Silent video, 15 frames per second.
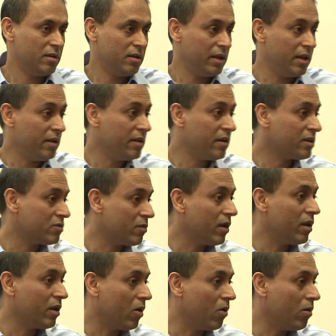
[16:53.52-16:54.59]
In India as
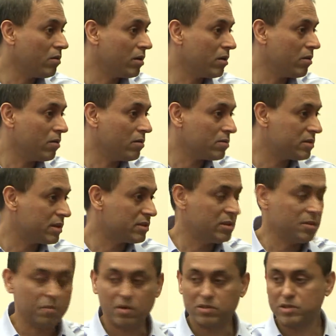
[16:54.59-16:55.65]
well, no, you know,
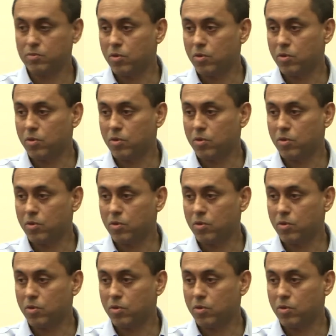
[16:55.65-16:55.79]
60% of